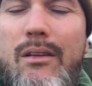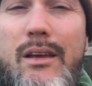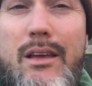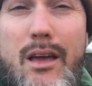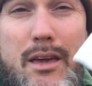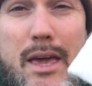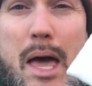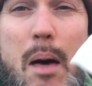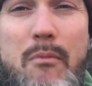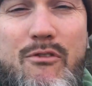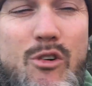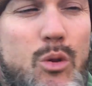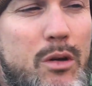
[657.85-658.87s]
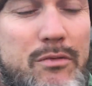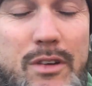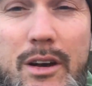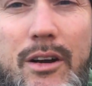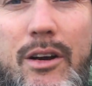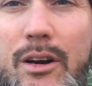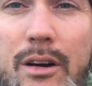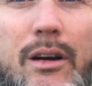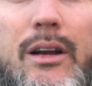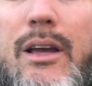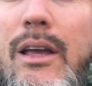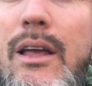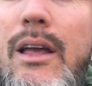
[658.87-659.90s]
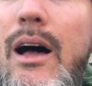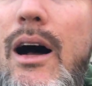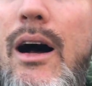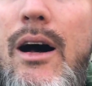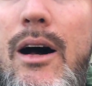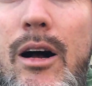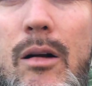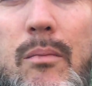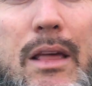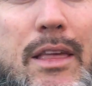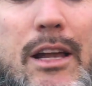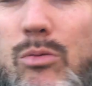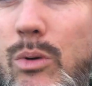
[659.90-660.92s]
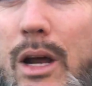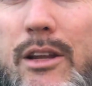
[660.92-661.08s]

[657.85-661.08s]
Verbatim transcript: like a cap full of vinegar. Um, and that's what I